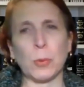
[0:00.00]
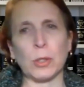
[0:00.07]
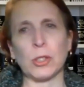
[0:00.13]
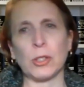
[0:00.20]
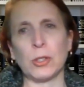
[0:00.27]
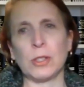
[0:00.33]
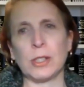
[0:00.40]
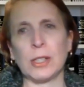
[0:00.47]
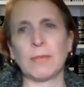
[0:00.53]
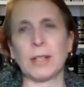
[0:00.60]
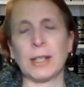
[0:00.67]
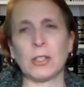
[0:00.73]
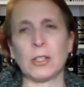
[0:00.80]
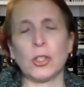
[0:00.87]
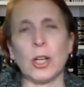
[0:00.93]
where students have
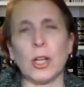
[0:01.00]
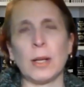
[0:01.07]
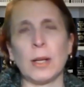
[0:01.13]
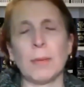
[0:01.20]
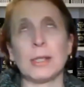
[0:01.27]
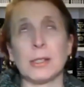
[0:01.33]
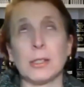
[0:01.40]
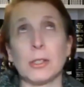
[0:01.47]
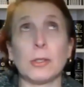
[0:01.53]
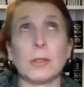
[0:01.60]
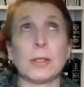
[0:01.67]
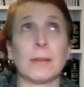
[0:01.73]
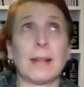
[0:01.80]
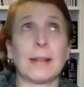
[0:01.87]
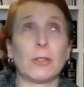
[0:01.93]
landed jobs, places
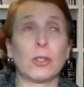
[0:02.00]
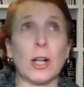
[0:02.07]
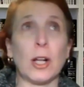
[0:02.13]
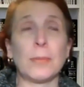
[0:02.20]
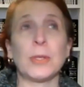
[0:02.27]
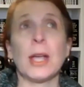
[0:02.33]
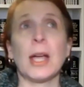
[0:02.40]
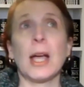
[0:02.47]
students have landed jobs,